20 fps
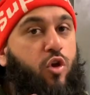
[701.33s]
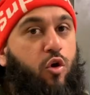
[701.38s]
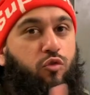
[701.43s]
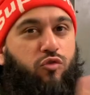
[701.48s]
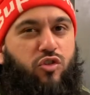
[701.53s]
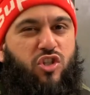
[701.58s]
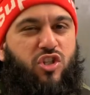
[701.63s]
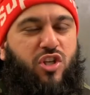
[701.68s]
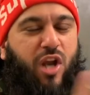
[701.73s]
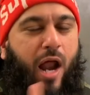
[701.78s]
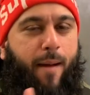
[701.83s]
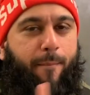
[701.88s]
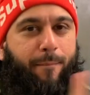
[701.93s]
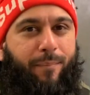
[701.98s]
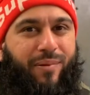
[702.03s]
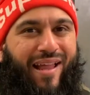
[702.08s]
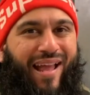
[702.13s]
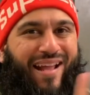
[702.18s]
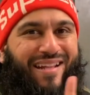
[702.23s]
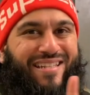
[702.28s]
don't
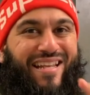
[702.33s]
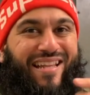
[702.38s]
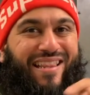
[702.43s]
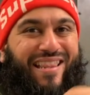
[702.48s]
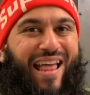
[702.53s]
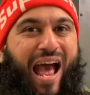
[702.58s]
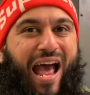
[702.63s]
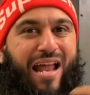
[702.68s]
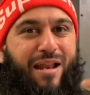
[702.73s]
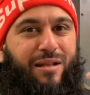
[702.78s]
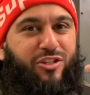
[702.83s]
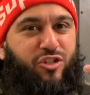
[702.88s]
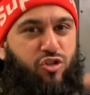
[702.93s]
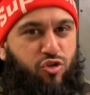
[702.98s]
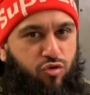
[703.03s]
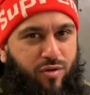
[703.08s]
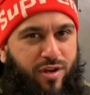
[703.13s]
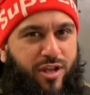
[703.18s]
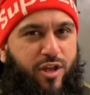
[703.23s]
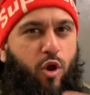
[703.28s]
stop planting that
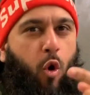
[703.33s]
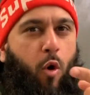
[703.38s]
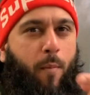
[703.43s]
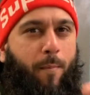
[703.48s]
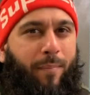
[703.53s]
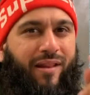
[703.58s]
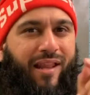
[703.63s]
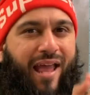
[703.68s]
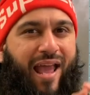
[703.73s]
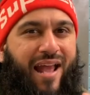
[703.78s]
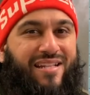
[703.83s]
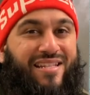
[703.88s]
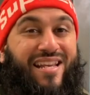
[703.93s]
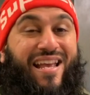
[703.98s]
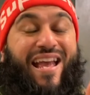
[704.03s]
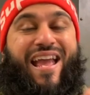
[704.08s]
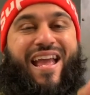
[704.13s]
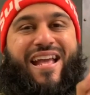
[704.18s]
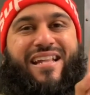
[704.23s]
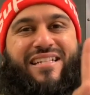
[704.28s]
tree or plant.
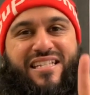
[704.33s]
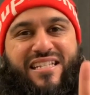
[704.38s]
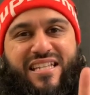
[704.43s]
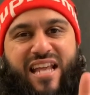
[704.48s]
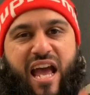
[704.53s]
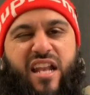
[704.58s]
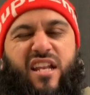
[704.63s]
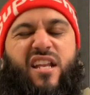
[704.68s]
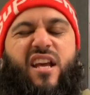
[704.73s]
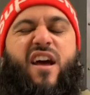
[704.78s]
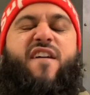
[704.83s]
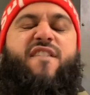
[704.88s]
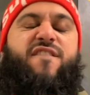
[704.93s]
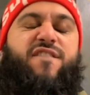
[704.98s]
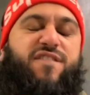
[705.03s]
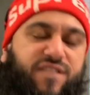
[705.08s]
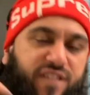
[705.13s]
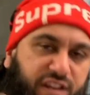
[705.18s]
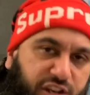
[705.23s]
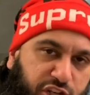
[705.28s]
Instead,
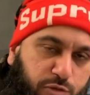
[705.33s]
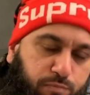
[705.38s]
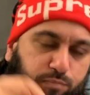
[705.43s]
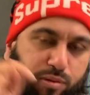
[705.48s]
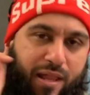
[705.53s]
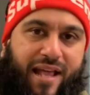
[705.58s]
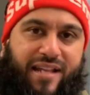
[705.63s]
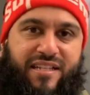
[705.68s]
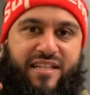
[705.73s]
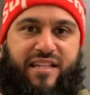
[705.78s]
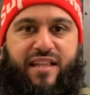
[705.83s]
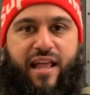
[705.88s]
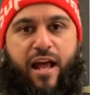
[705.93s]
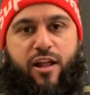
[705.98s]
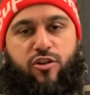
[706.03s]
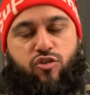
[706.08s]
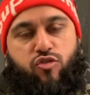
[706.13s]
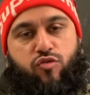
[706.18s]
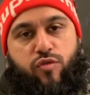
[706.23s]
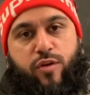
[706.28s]
finish planting
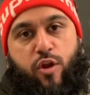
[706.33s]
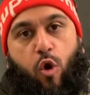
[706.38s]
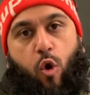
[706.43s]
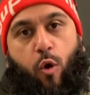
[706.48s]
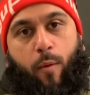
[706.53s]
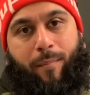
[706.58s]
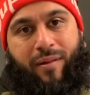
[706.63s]
that tree or